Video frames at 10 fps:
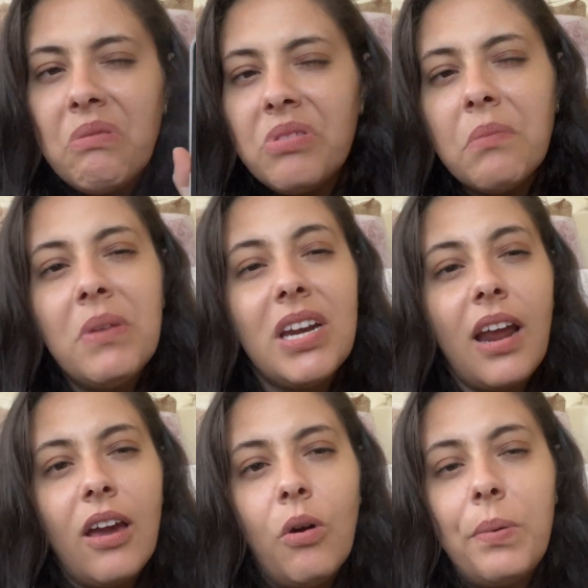The minute
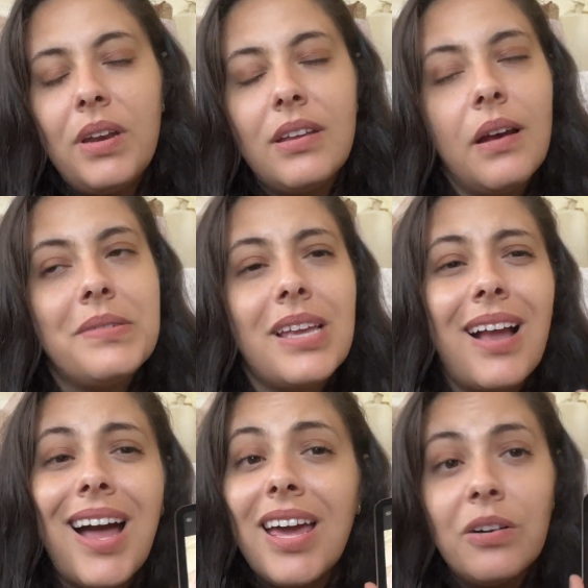I opened it, I was like,
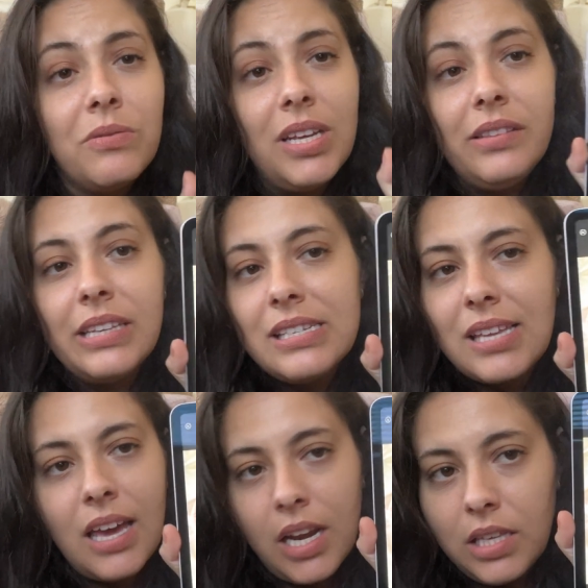I don't need this,
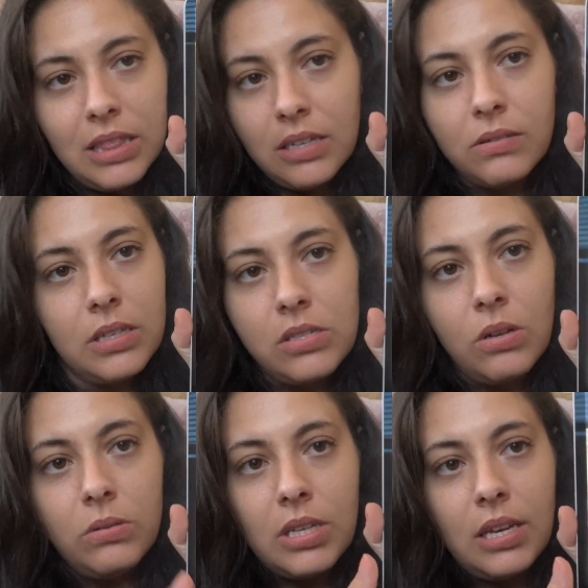and I literally
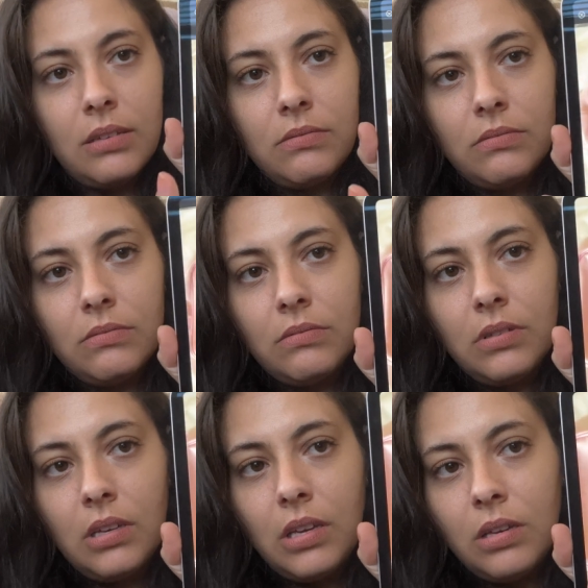sold it.
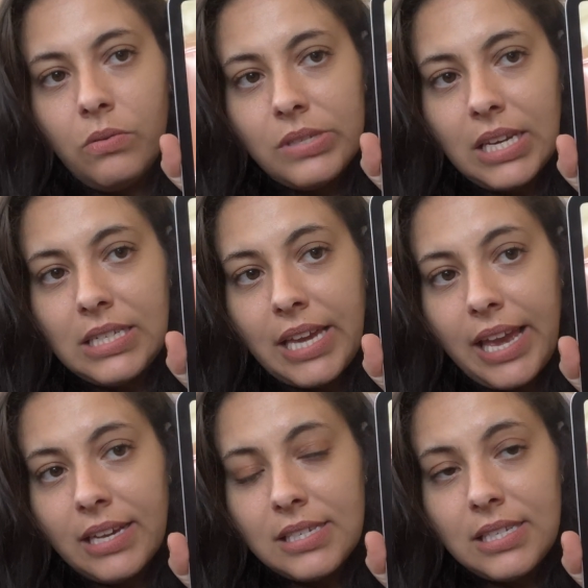It was like
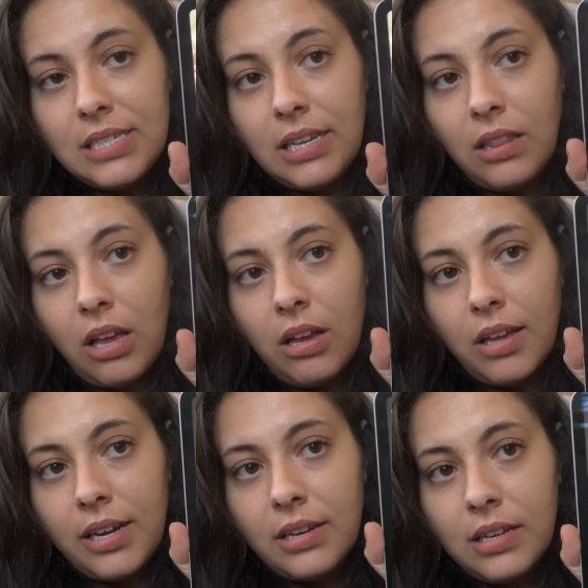tags still
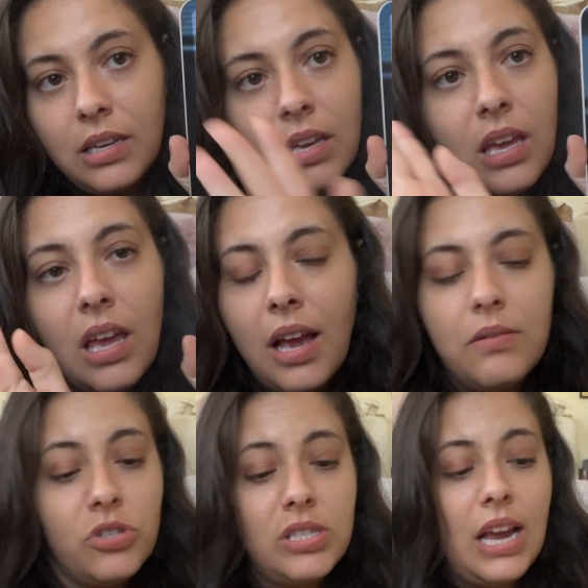on. I
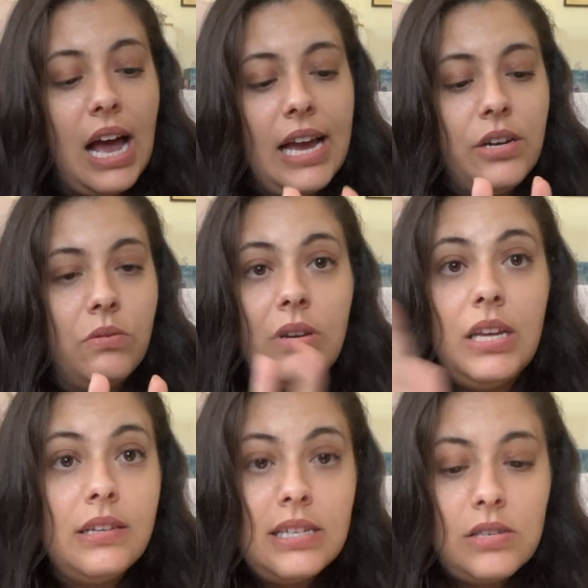was just like, I don't
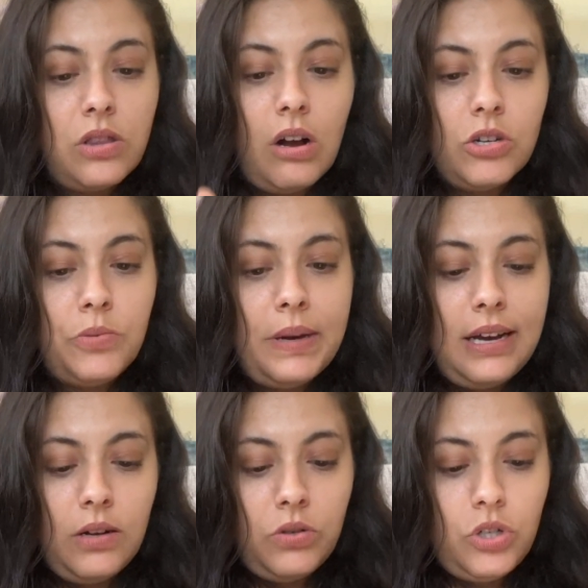need this large
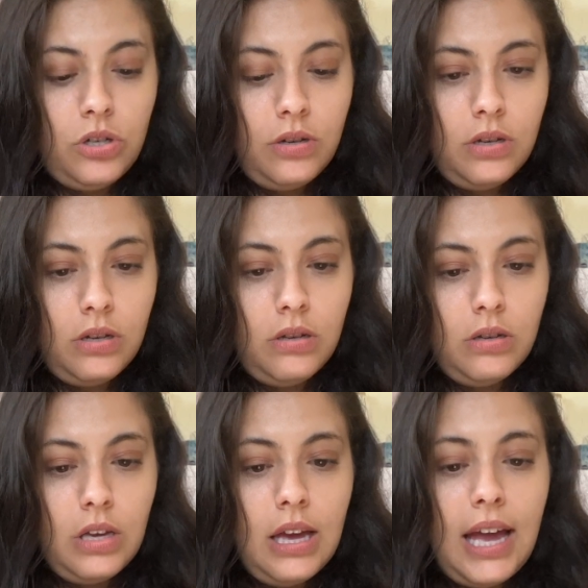pouch.
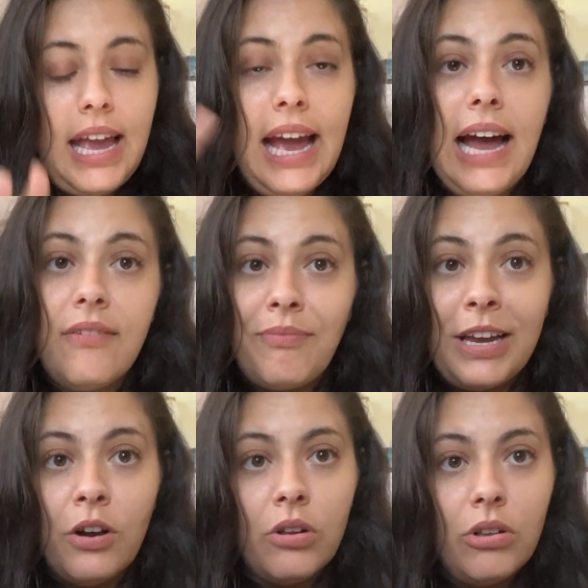I have my
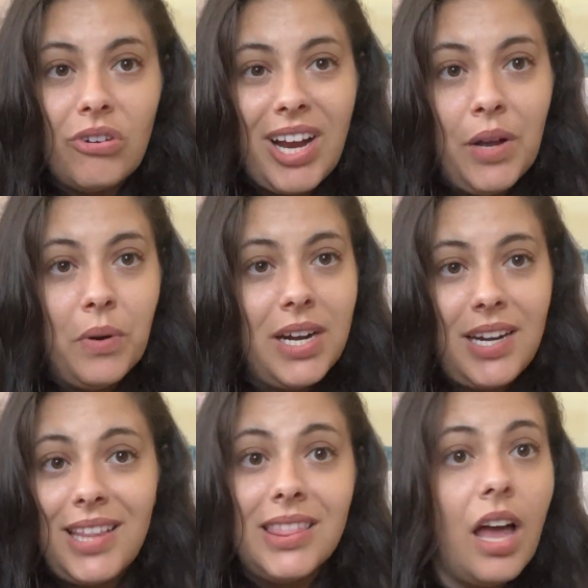Earl Grey one, and
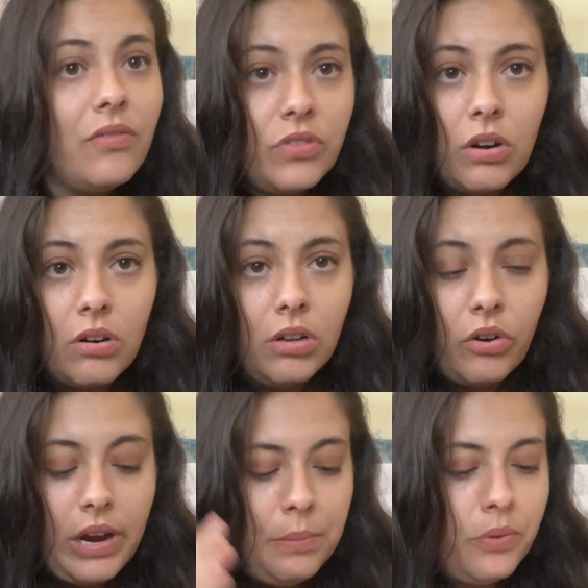I love the Earl
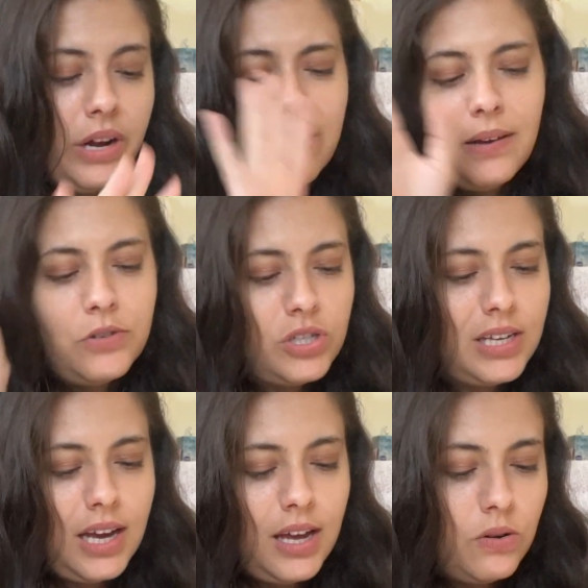Grey print, and I was just
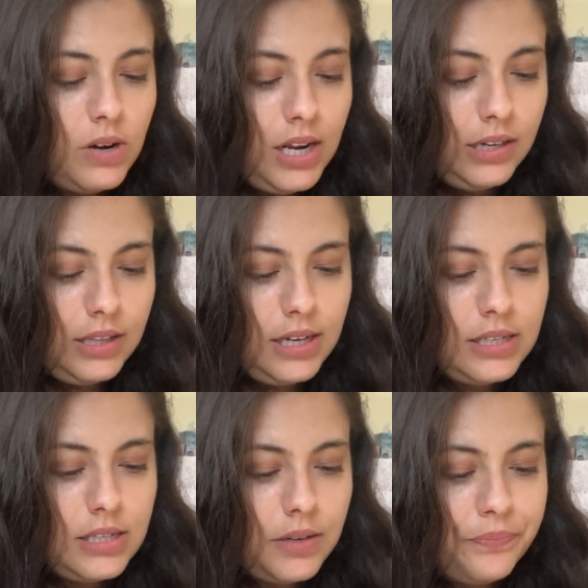like, I don't need this.